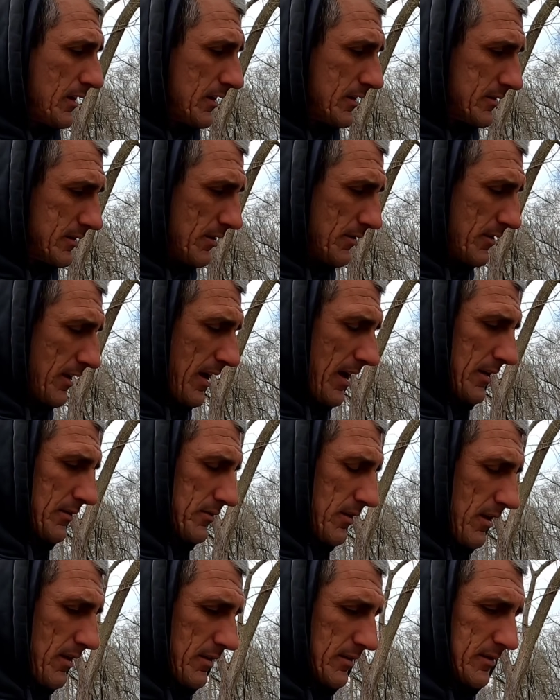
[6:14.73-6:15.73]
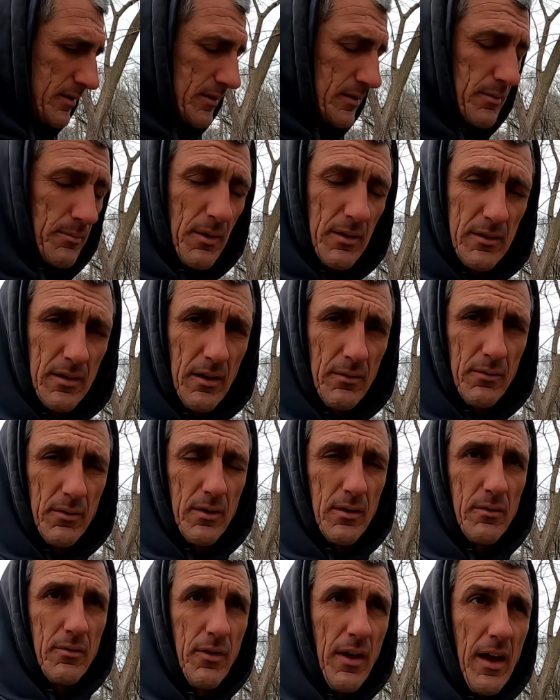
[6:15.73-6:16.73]
Because on the hydraulic system, it's
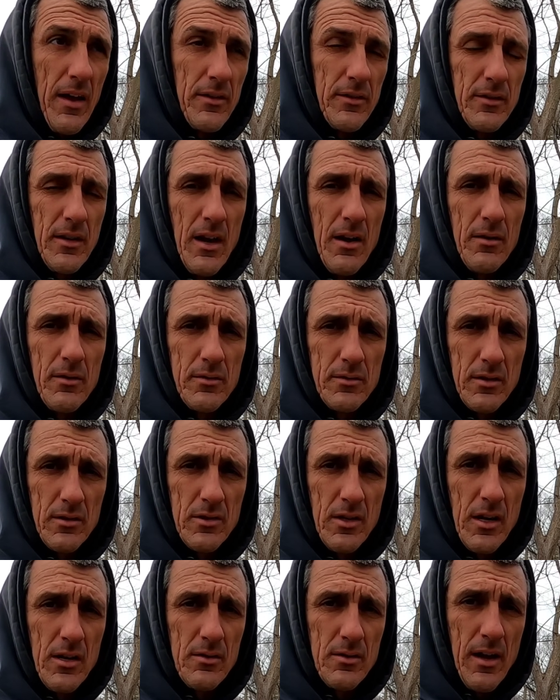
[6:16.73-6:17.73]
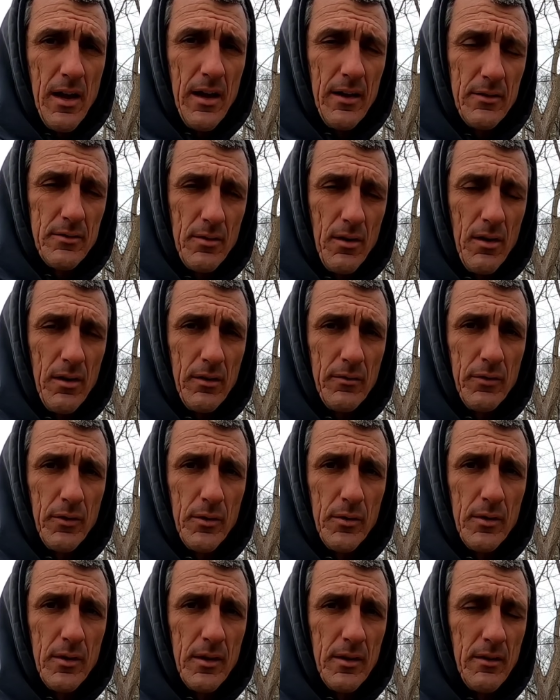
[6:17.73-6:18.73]
every 1,000 hours to change the hydraulic
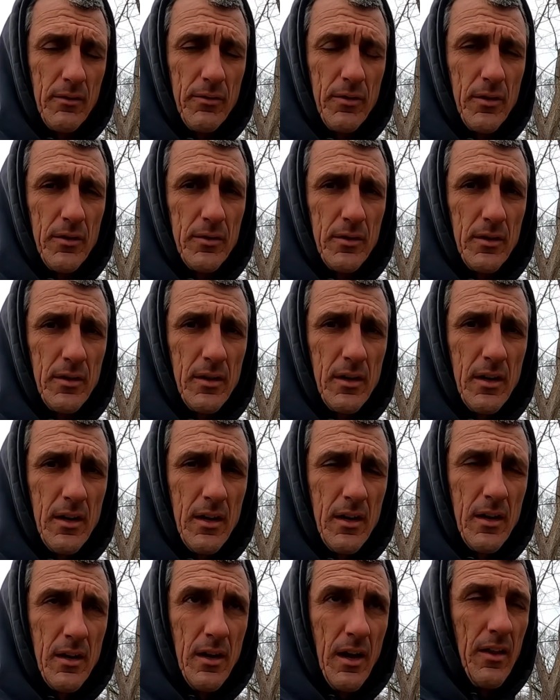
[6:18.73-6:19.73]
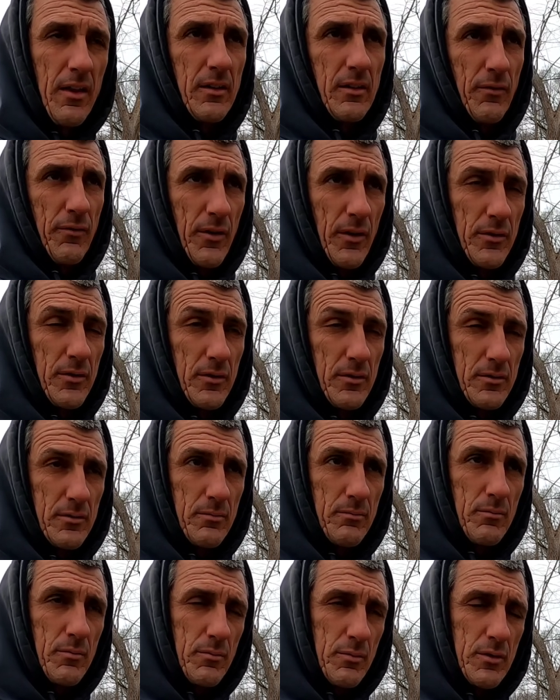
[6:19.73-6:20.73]
fluid in the filter. I think the
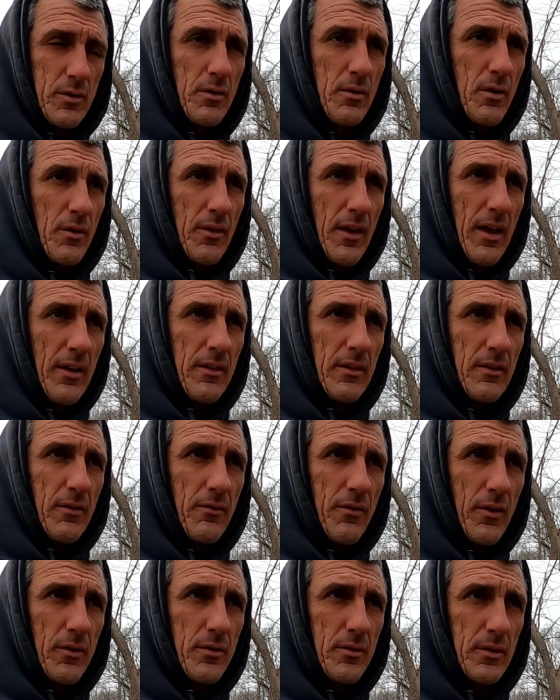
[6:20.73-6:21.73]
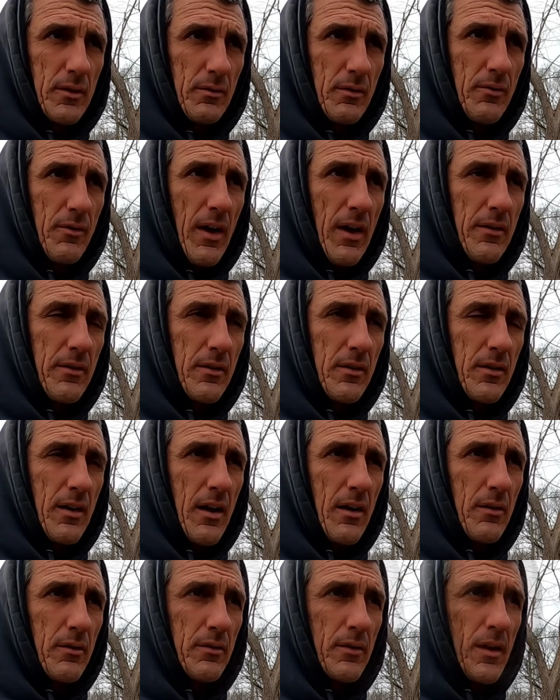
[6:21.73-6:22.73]
filter's sooner than I think the filter's every 500
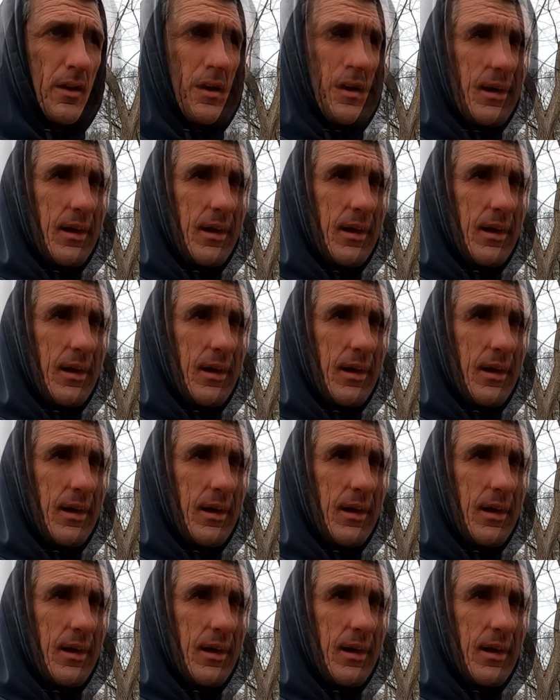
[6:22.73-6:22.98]
hours.